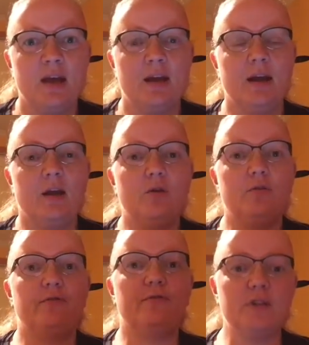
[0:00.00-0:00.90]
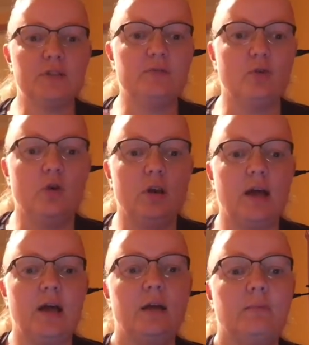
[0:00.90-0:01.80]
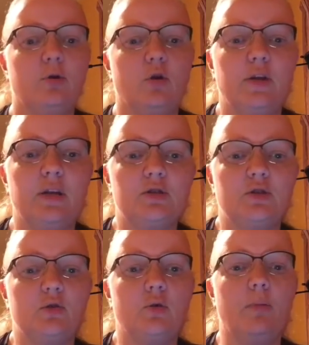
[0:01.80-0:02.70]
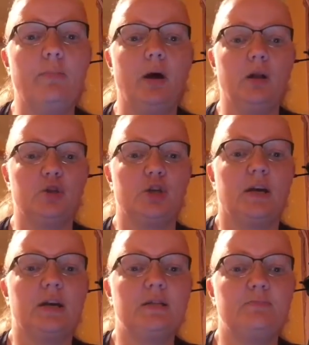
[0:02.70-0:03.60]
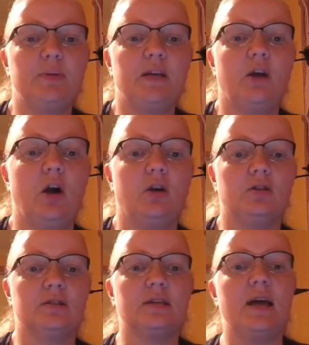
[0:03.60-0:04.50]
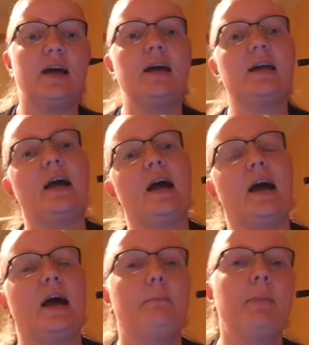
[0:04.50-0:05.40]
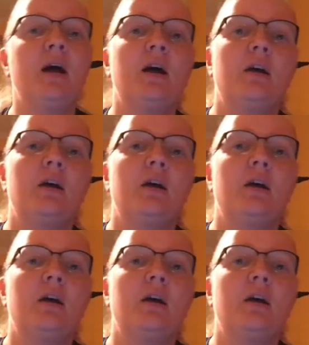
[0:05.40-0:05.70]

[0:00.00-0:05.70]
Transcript: Now, first of all, I am going to apologise because I am